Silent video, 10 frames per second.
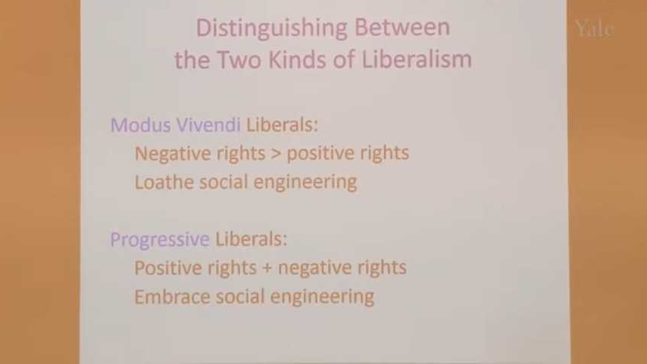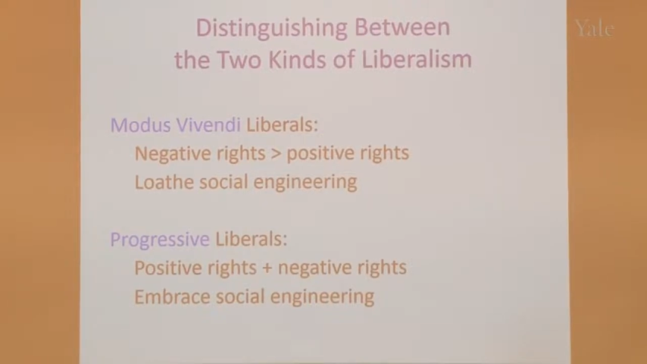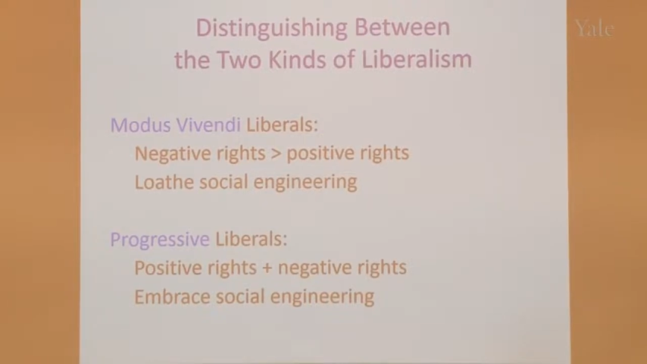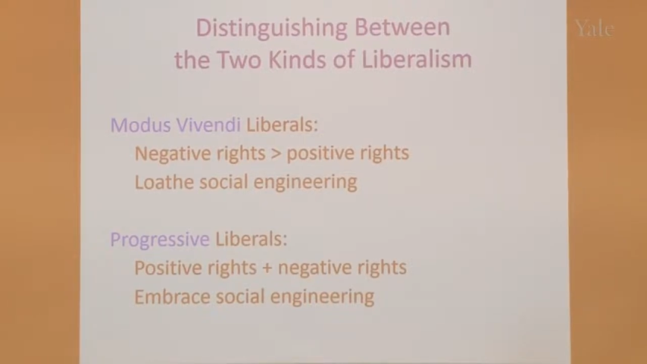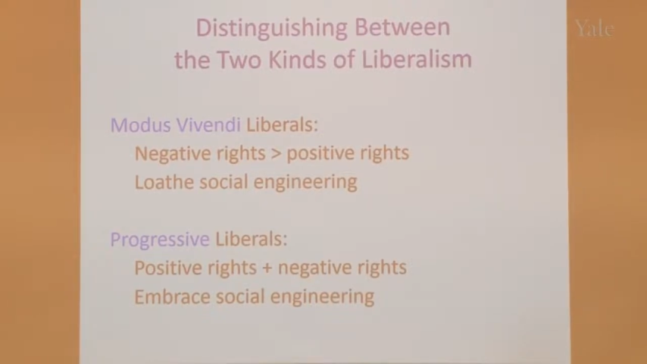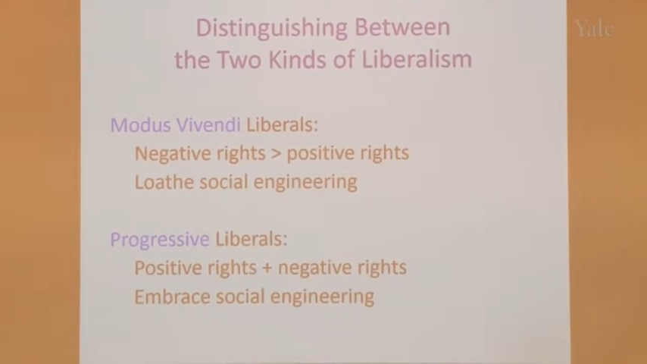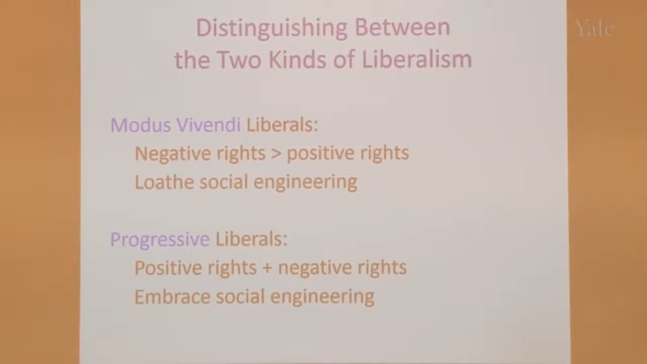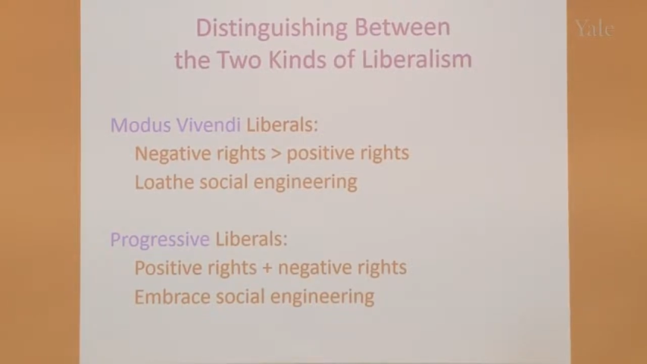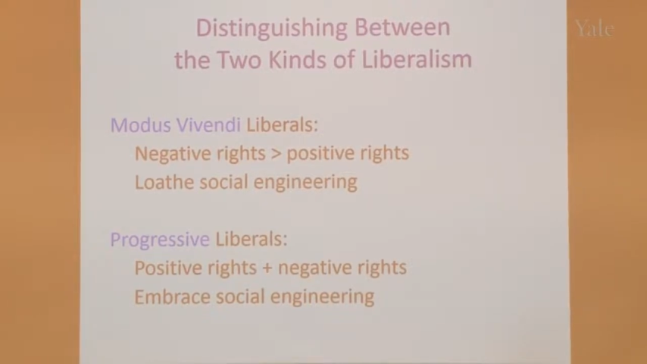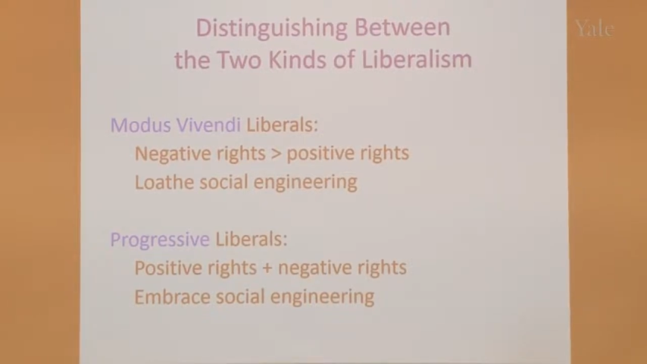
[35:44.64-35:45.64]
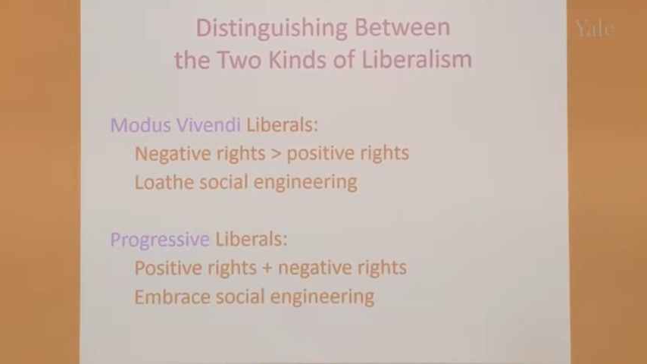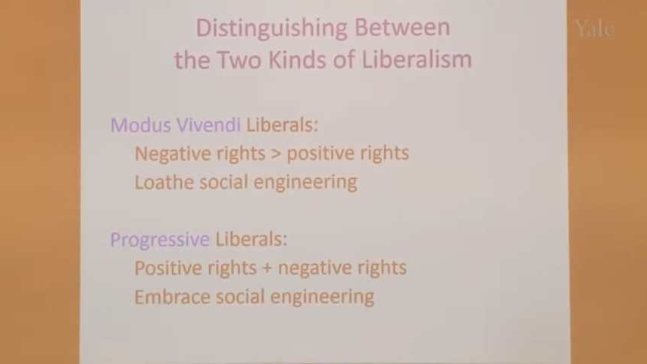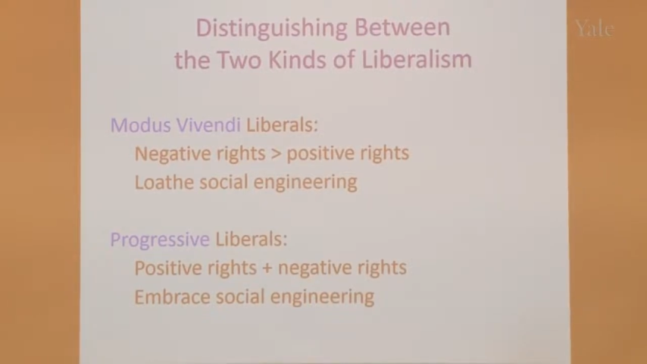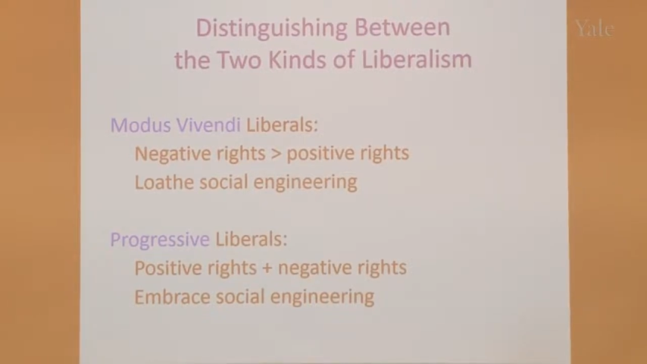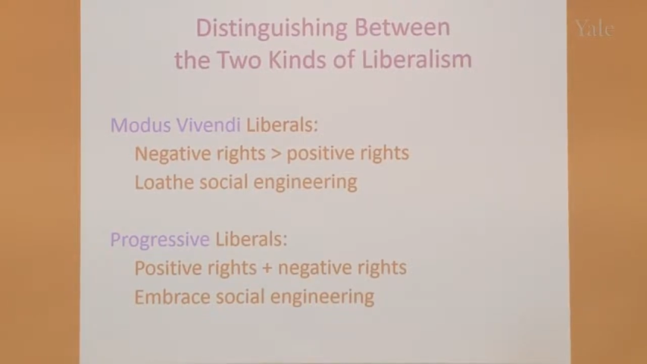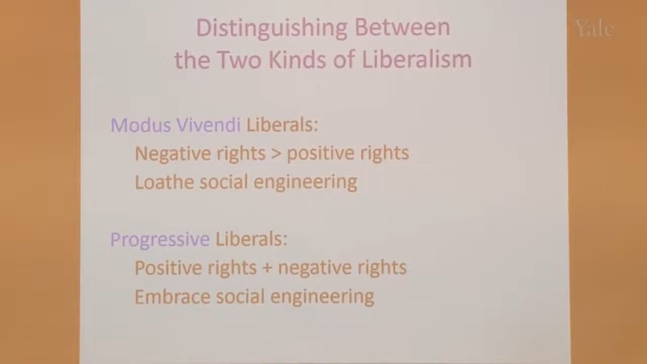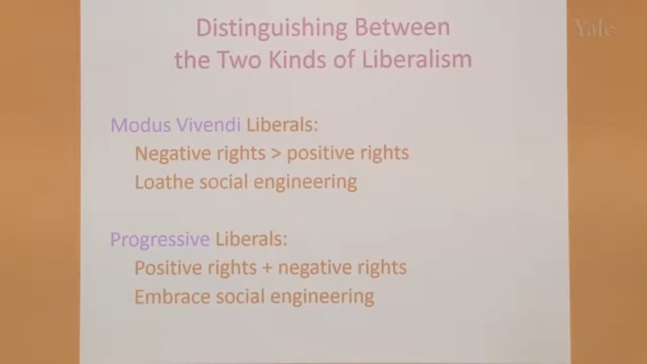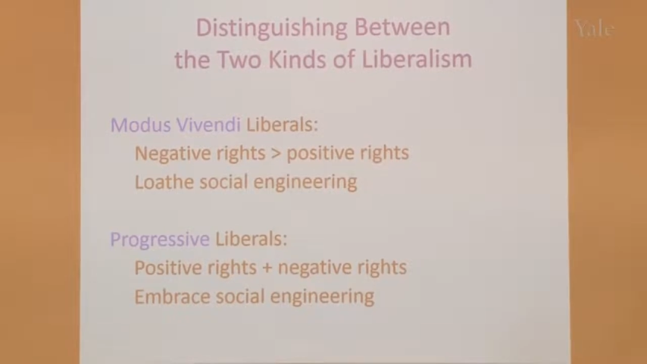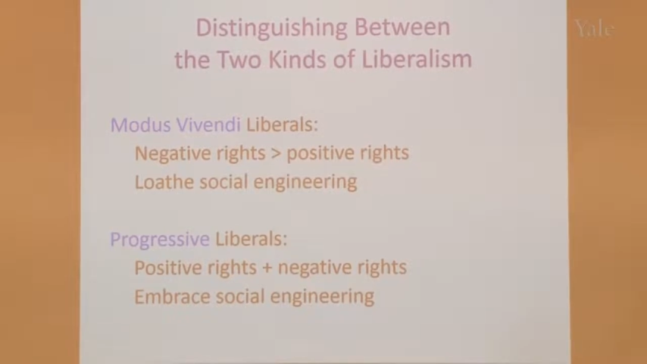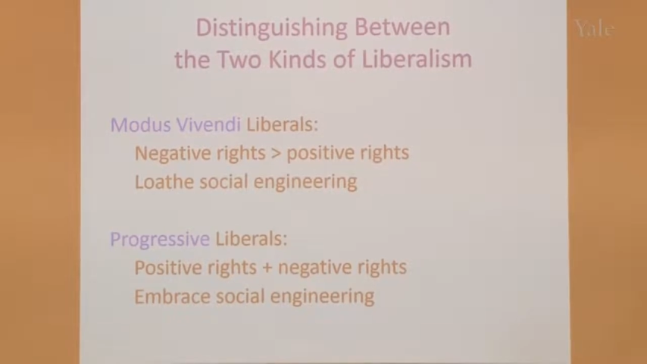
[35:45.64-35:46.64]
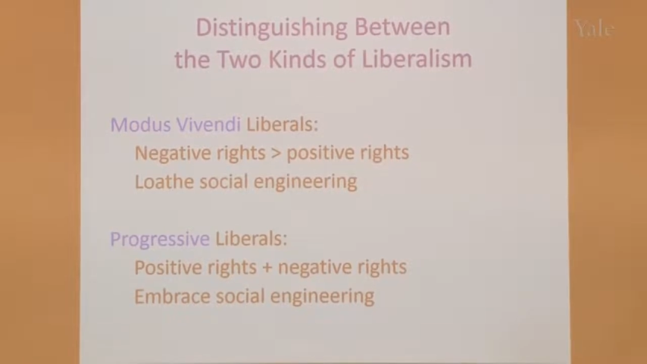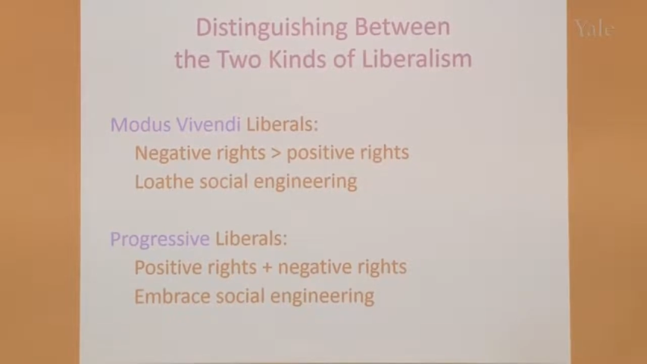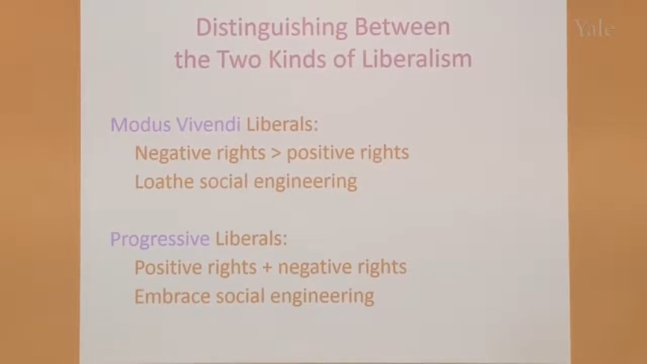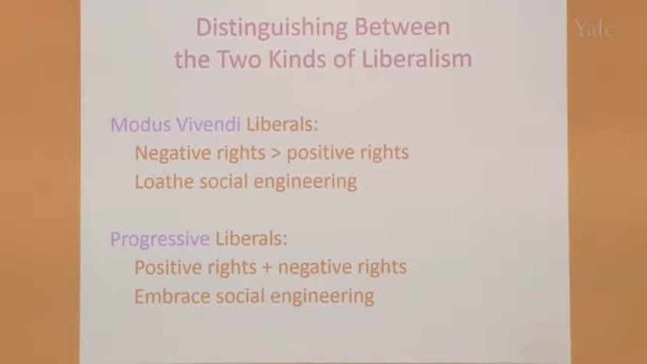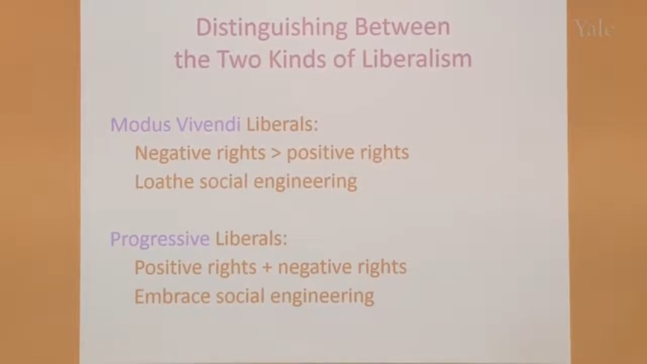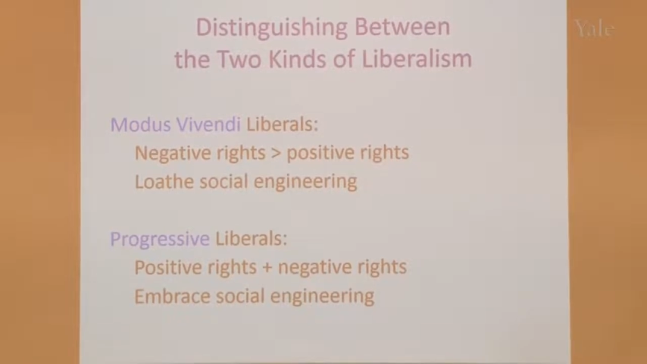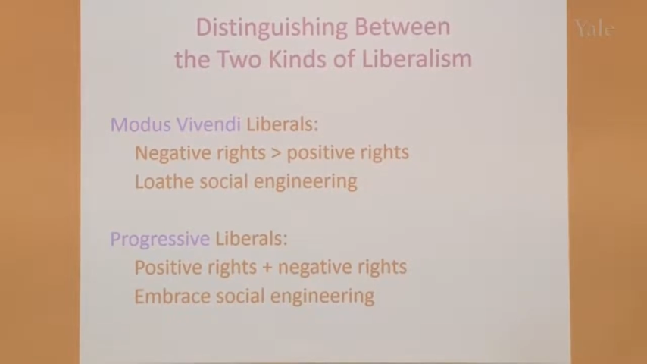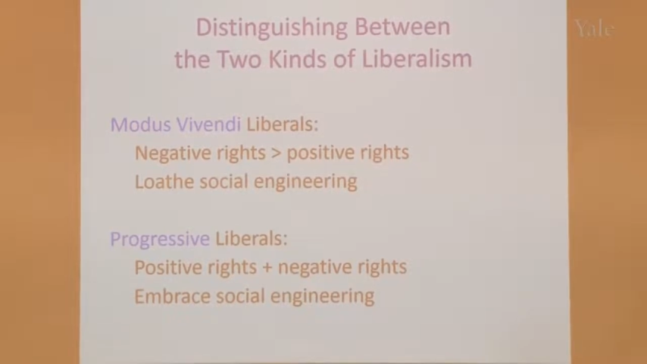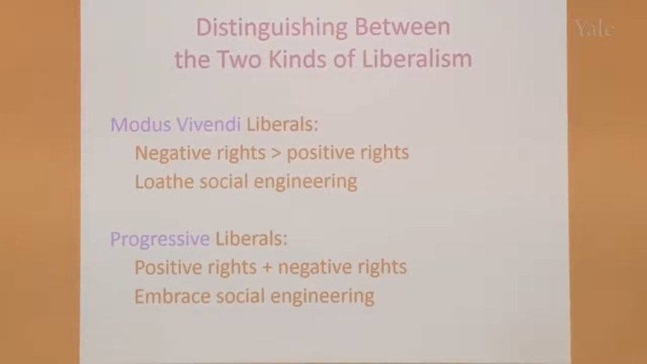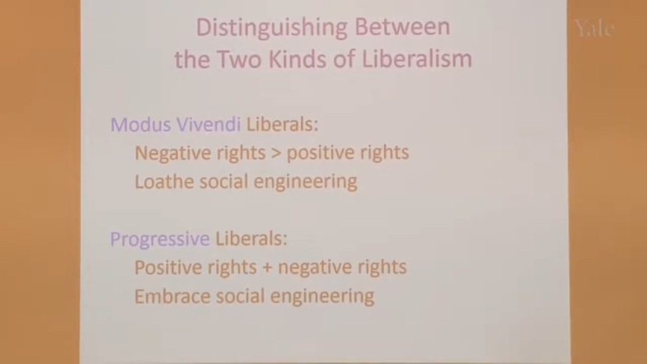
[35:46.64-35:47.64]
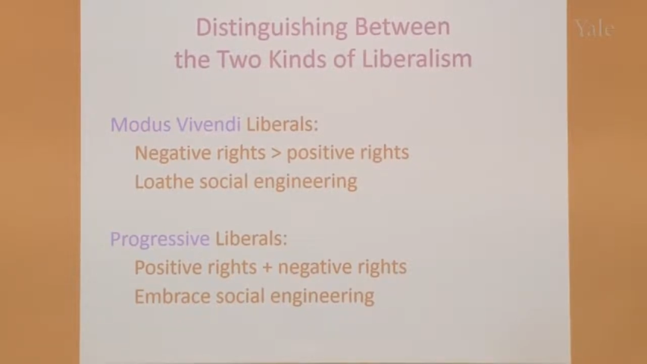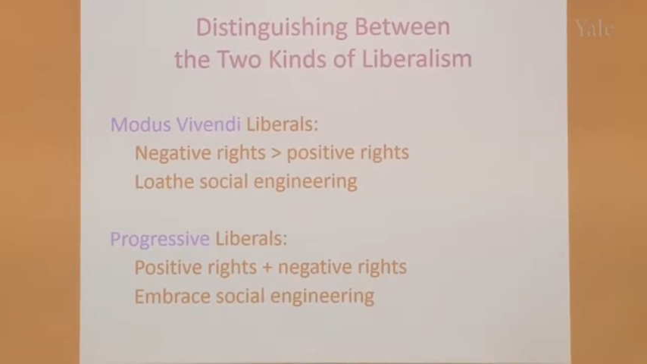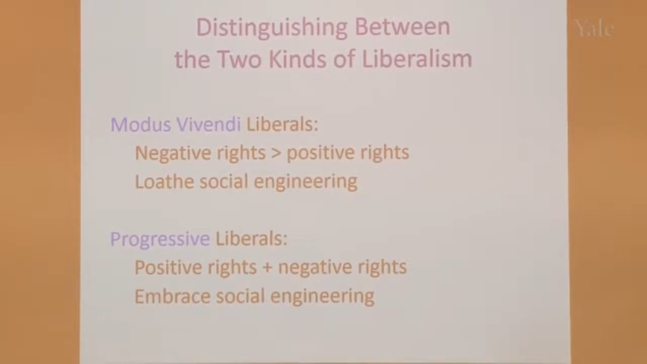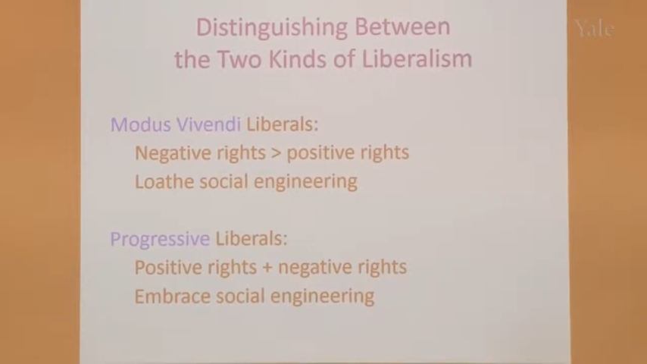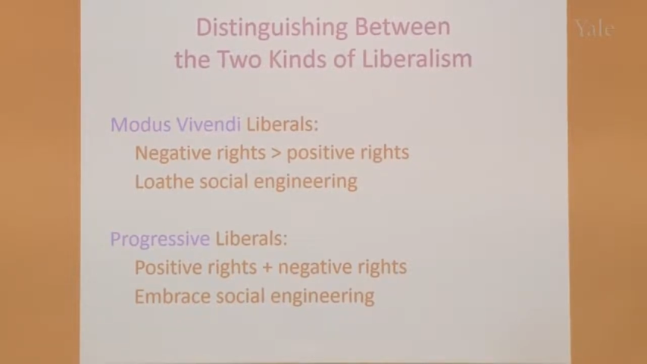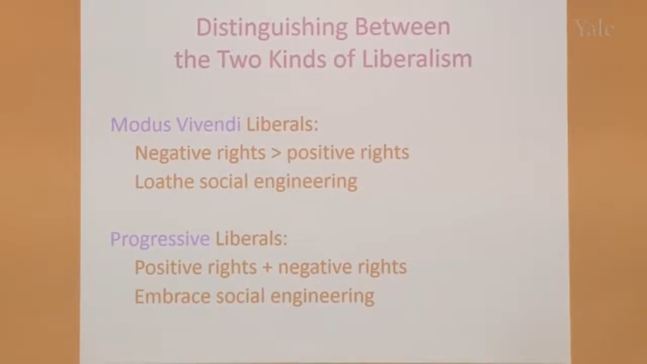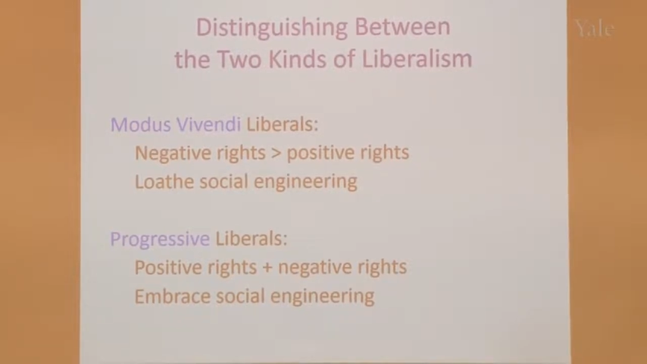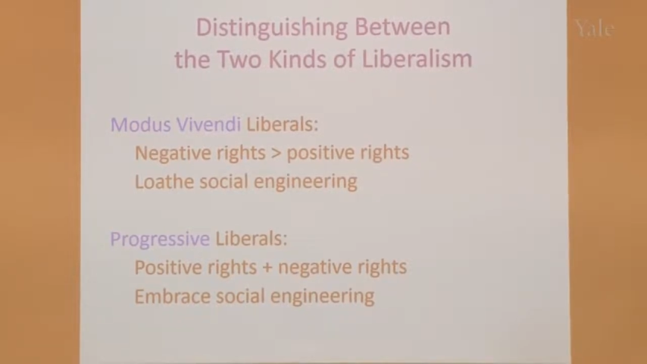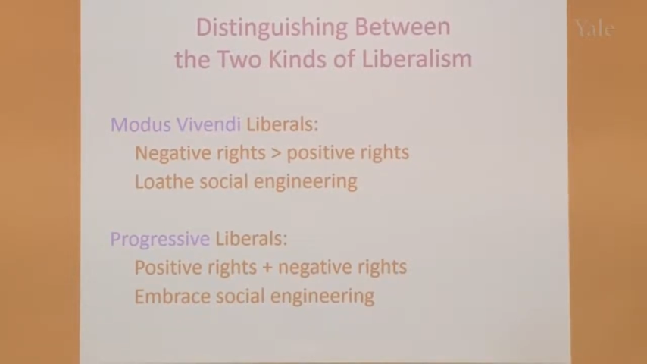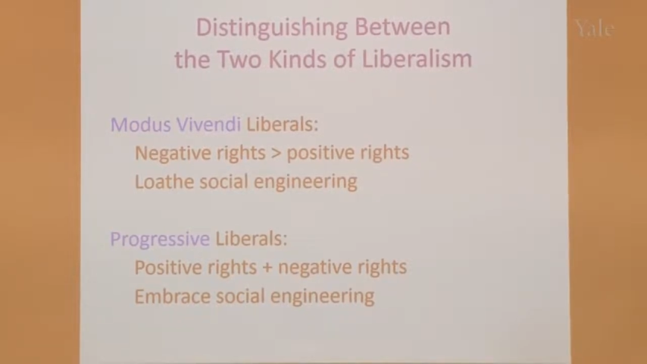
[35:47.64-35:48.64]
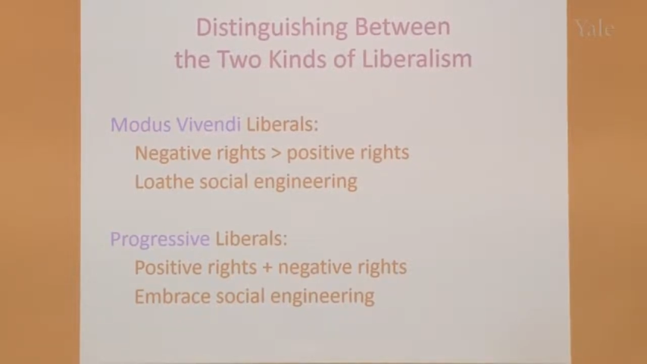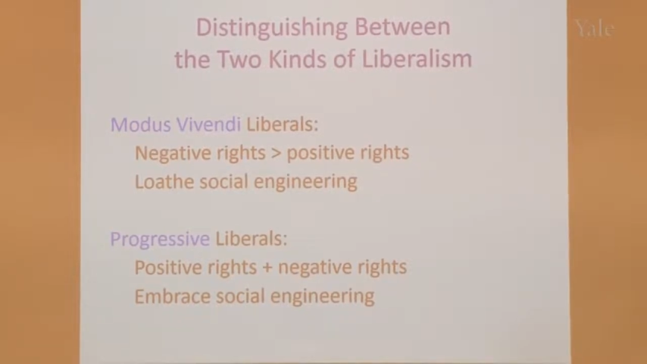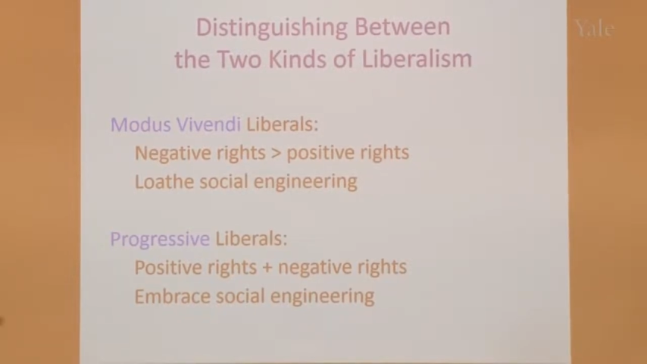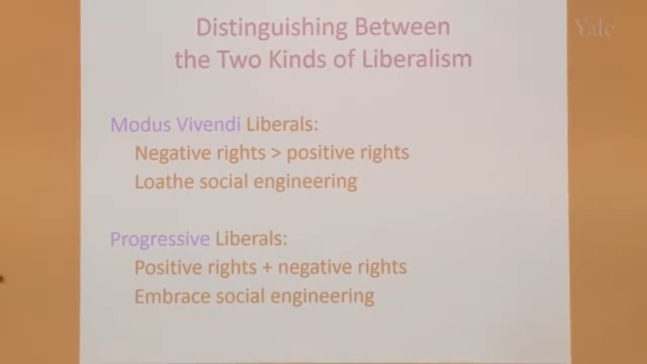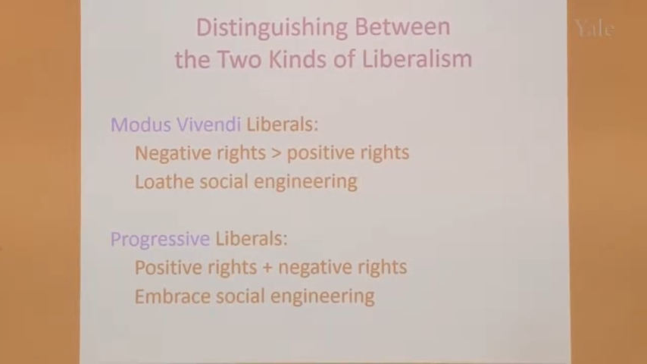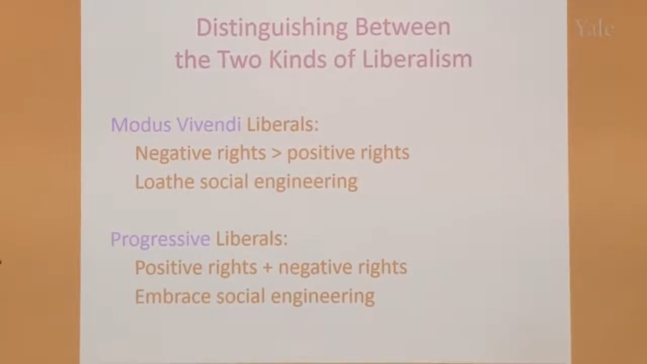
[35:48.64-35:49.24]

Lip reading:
(no speaker visible)